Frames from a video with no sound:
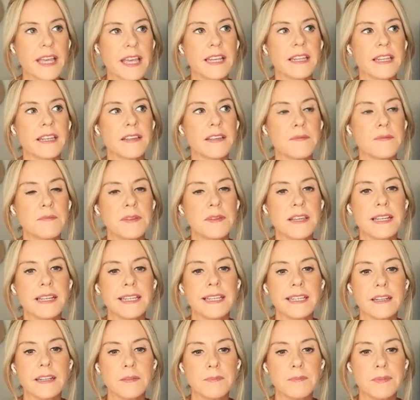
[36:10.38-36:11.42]
and it can be a
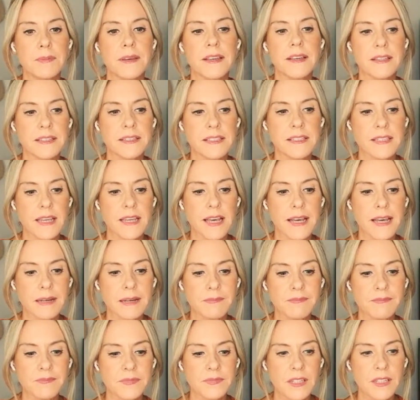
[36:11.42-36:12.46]
little bit
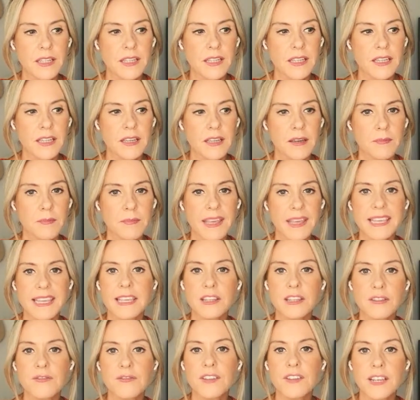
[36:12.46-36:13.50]

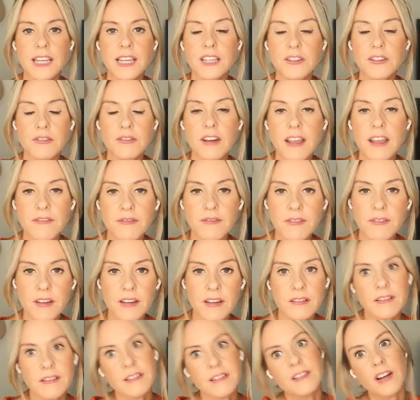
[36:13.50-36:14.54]
making you feel like you're never
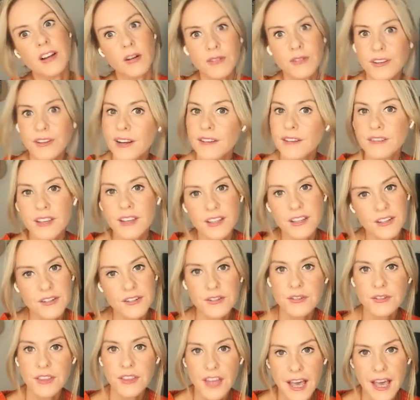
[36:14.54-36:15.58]
going to
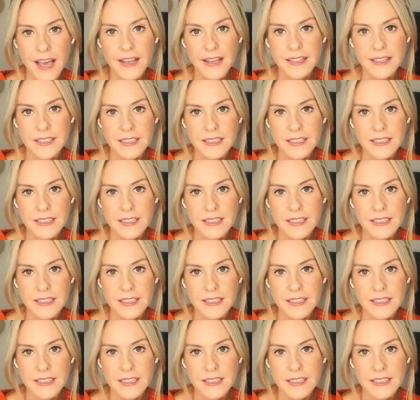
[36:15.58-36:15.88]
do that.